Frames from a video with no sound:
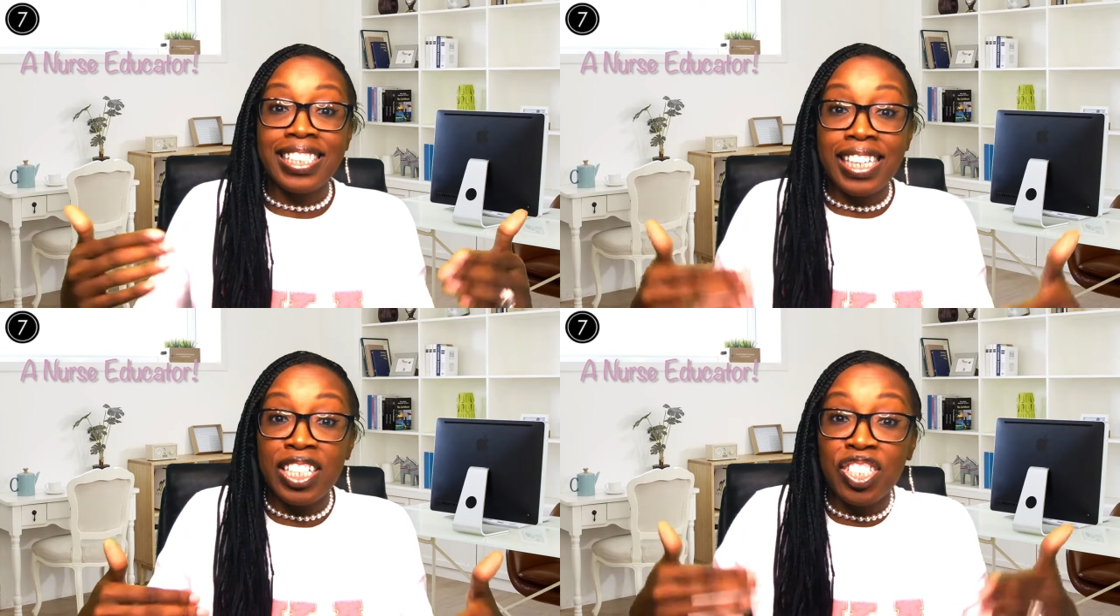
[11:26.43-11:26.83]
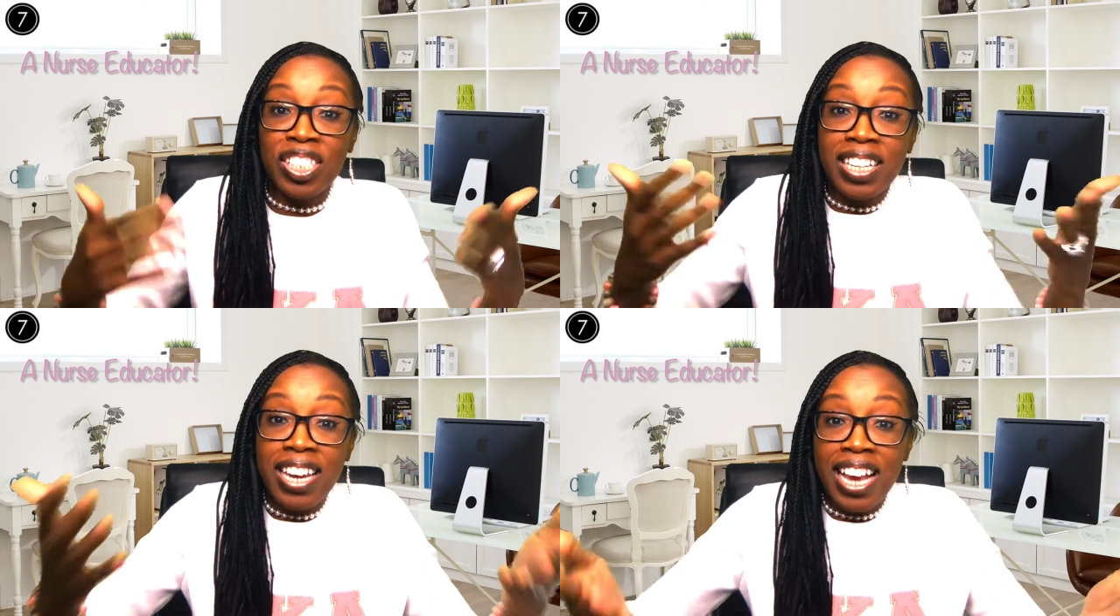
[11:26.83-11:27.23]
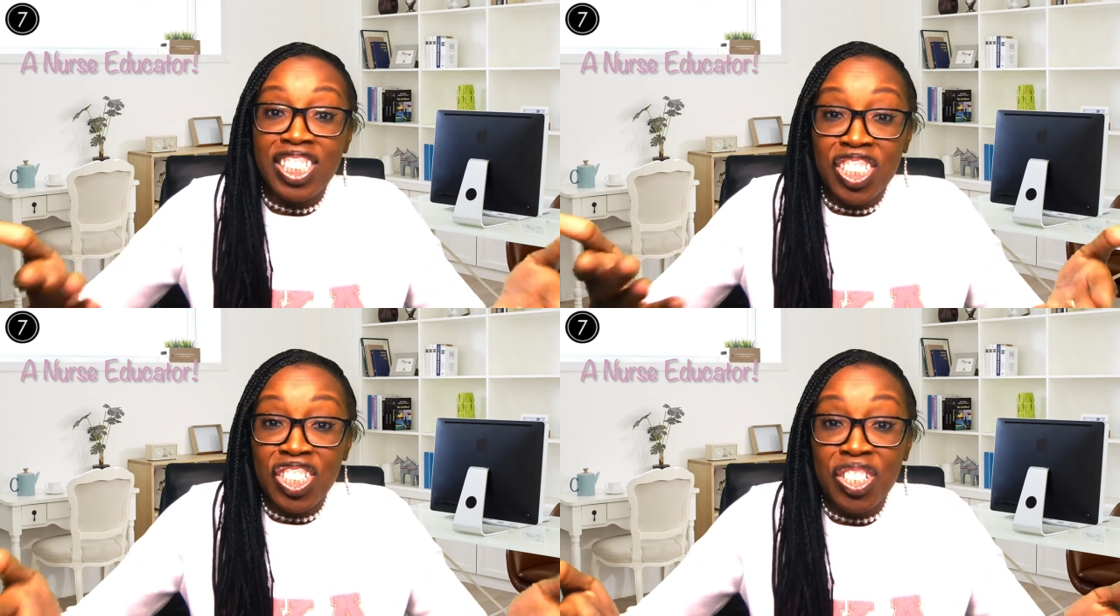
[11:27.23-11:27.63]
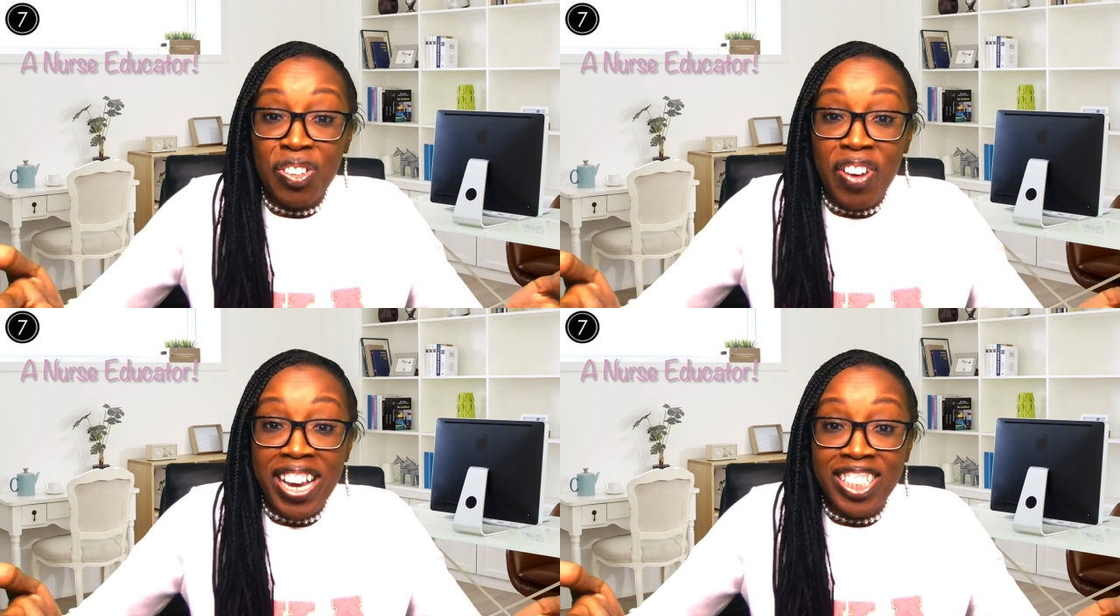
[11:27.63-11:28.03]
teach the next
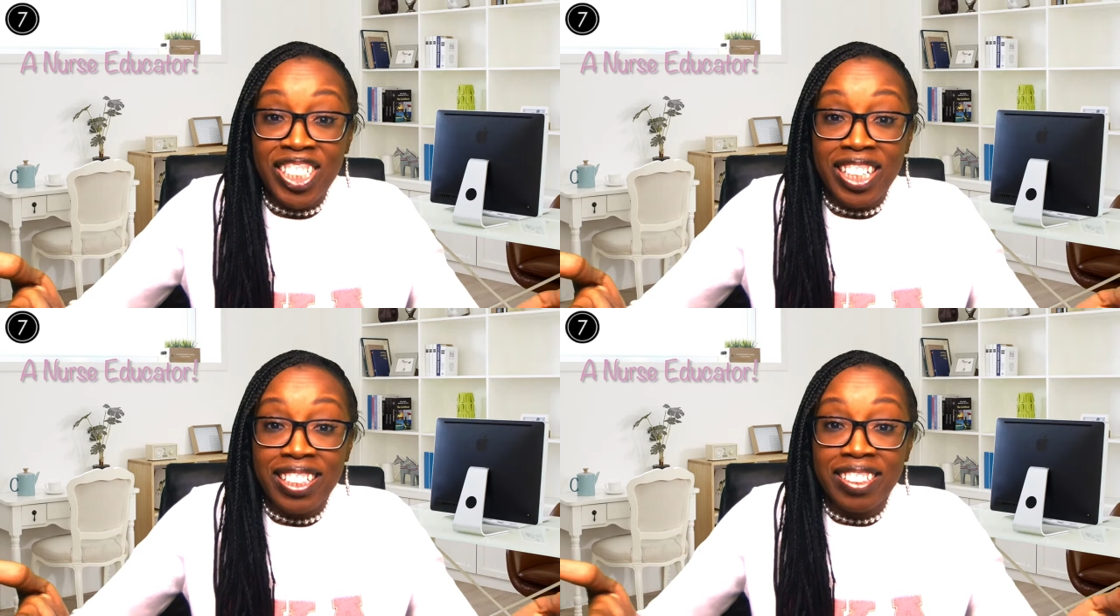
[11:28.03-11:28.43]
generation.